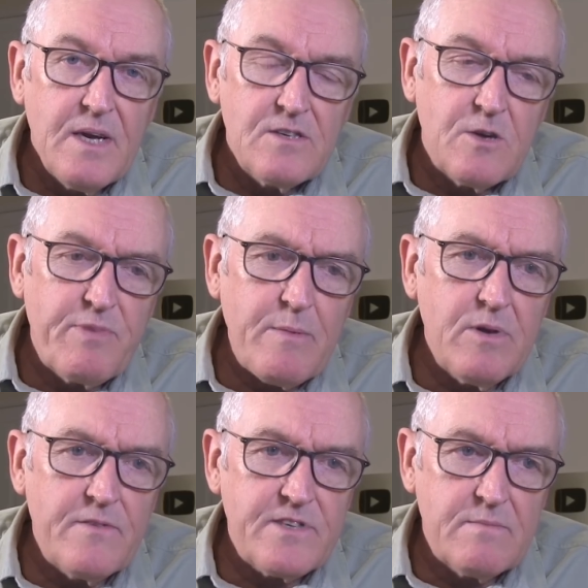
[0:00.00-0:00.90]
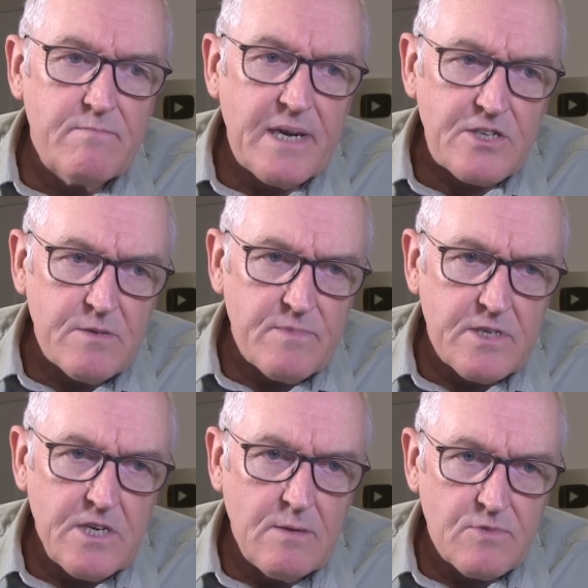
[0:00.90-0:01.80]
So people often mix up the
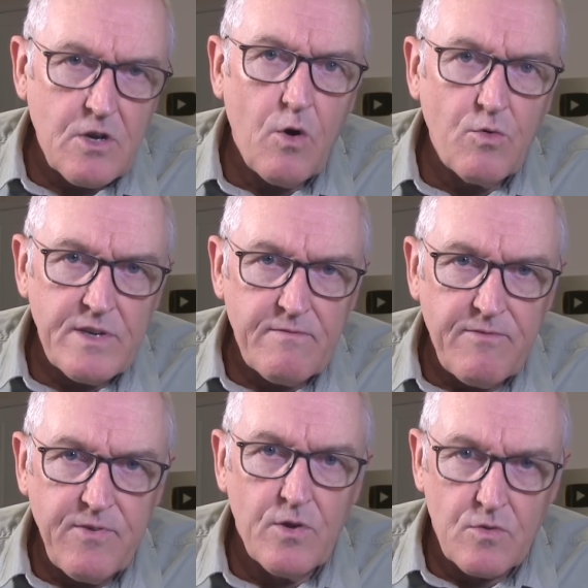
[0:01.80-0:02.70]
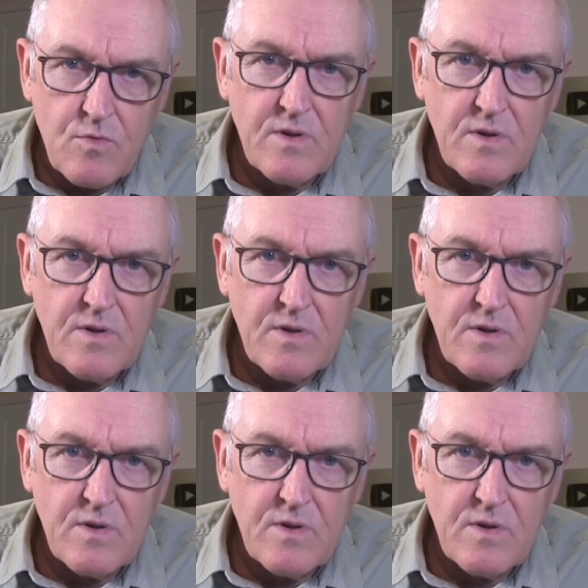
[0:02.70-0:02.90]
terms cold and flu.